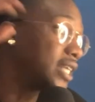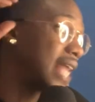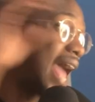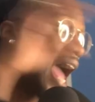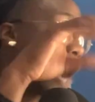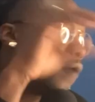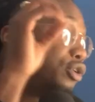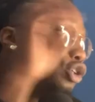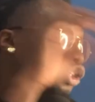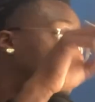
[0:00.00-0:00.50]

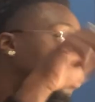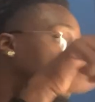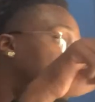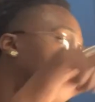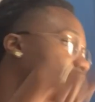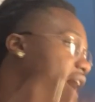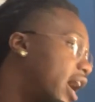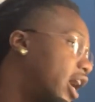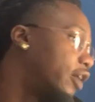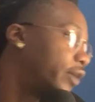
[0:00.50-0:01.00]
How would you
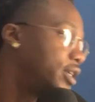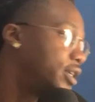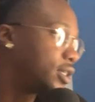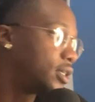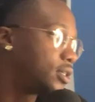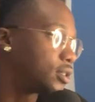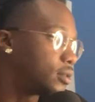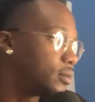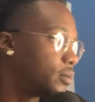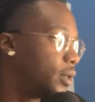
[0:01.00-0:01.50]
define
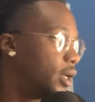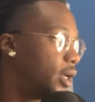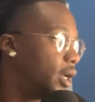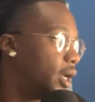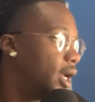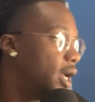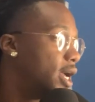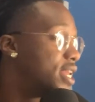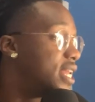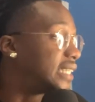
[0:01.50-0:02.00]
racism?
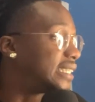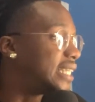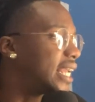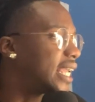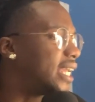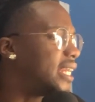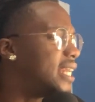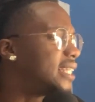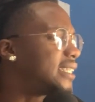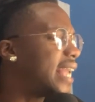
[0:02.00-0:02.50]
The
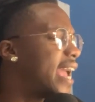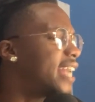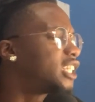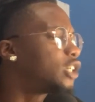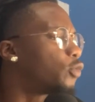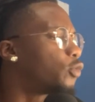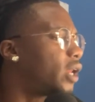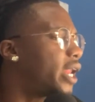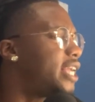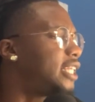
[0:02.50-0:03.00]
second is, as it
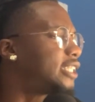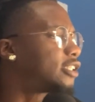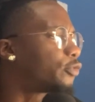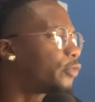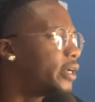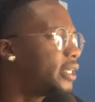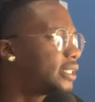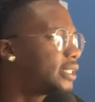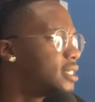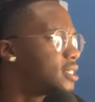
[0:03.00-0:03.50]
relates to
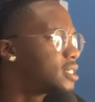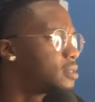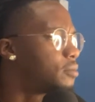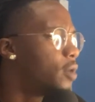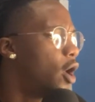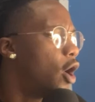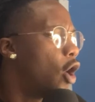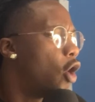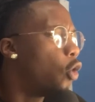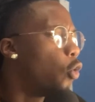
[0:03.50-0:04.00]
racism,
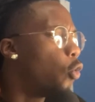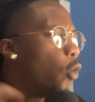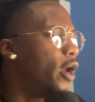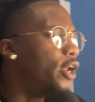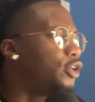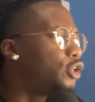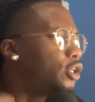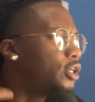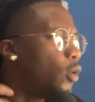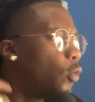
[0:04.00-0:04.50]

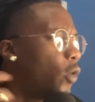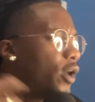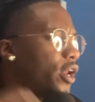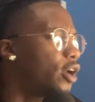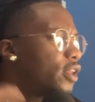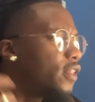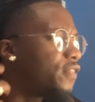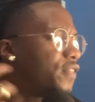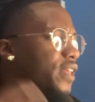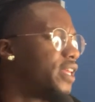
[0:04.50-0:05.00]
what are
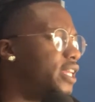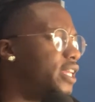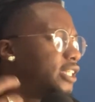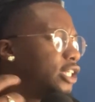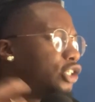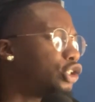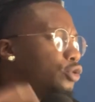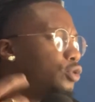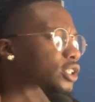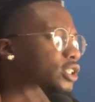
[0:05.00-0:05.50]
the things
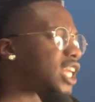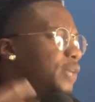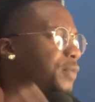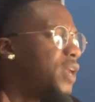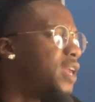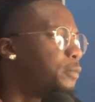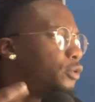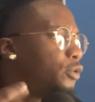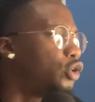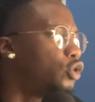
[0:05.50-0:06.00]
that you see
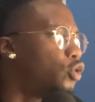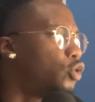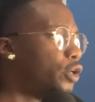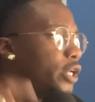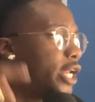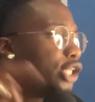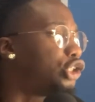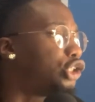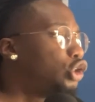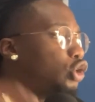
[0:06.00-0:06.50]
people doing
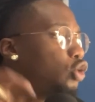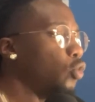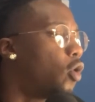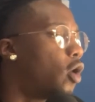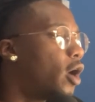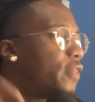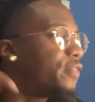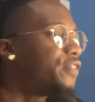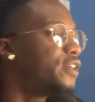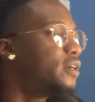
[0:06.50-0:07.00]
that you
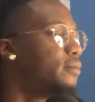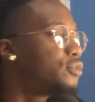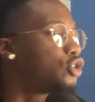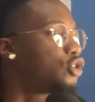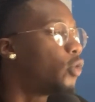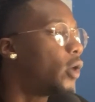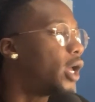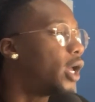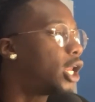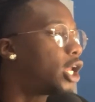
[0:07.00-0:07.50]
want them
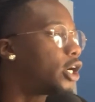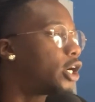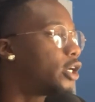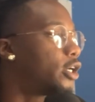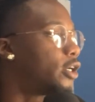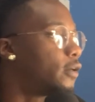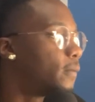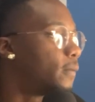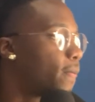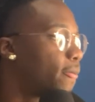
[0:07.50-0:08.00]
to
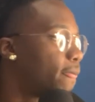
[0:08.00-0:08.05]
unlearn?